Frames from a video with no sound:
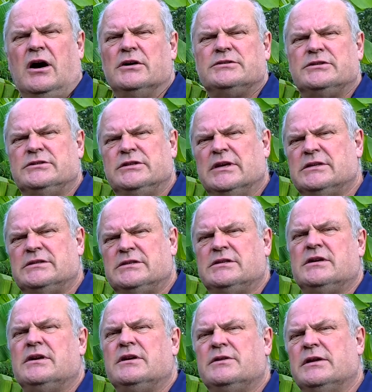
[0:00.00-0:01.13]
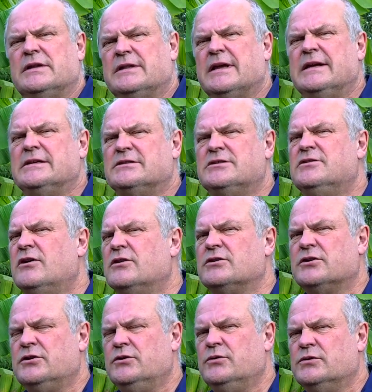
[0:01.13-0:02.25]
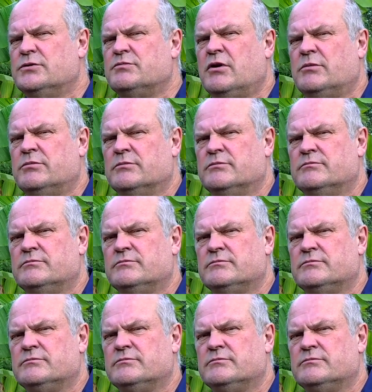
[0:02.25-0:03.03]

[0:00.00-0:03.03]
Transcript: I suggest that is not a huge problem.